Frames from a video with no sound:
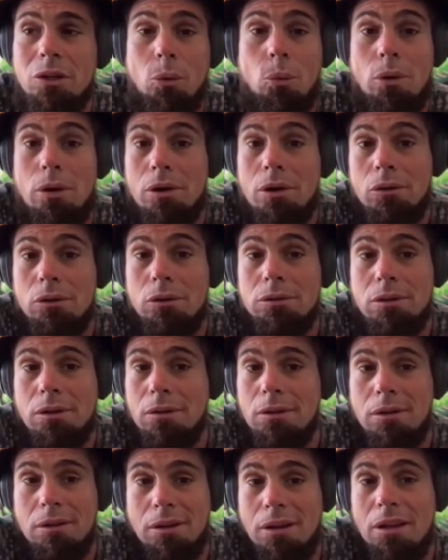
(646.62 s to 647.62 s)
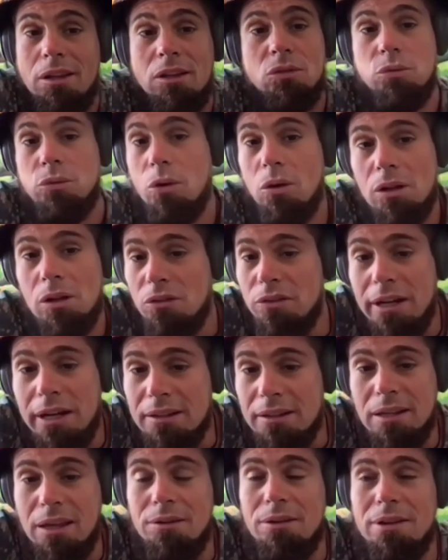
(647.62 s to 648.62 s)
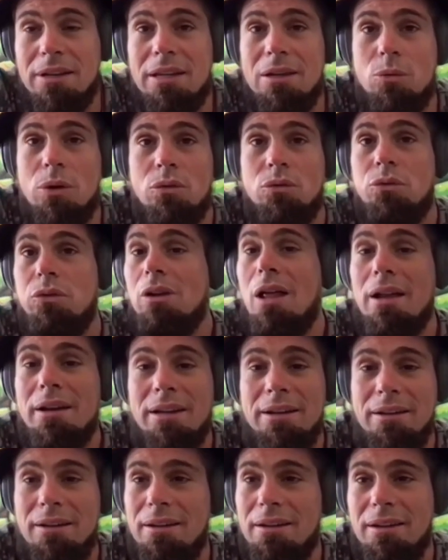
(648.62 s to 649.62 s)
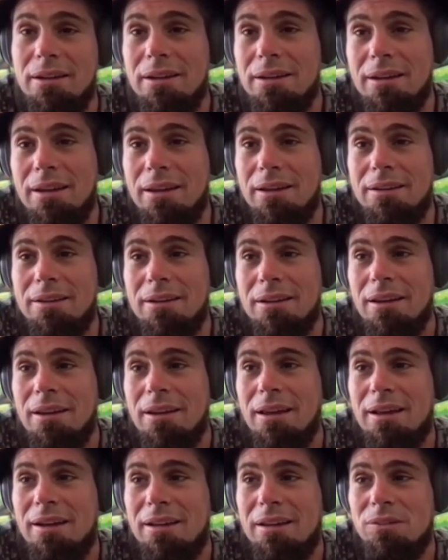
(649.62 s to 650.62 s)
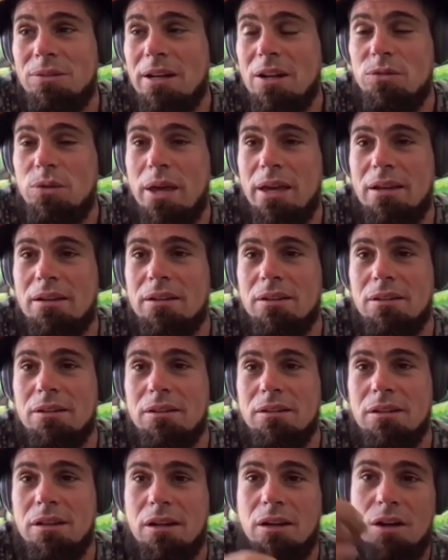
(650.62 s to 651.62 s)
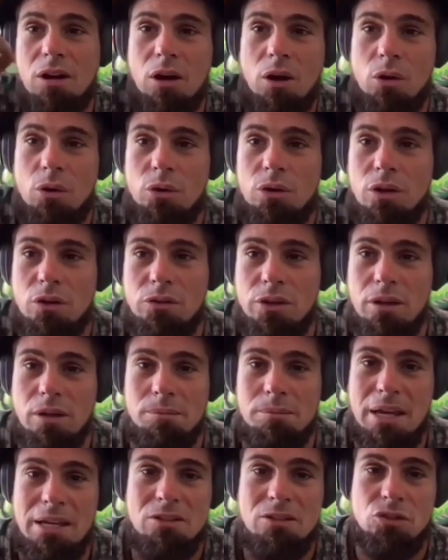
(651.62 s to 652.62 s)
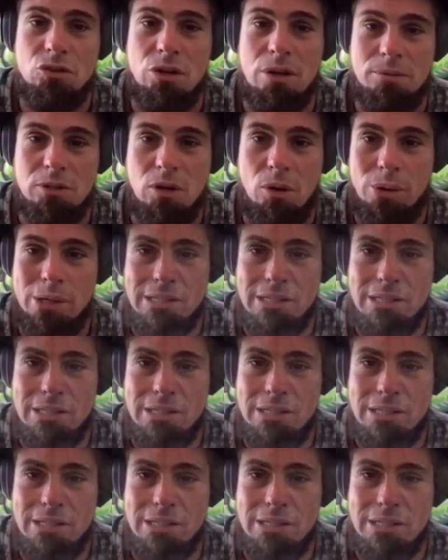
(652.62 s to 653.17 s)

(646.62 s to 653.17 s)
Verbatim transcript: The world is full of negativity. We're flooded in it. Uh, if anything, the code of the mainstream is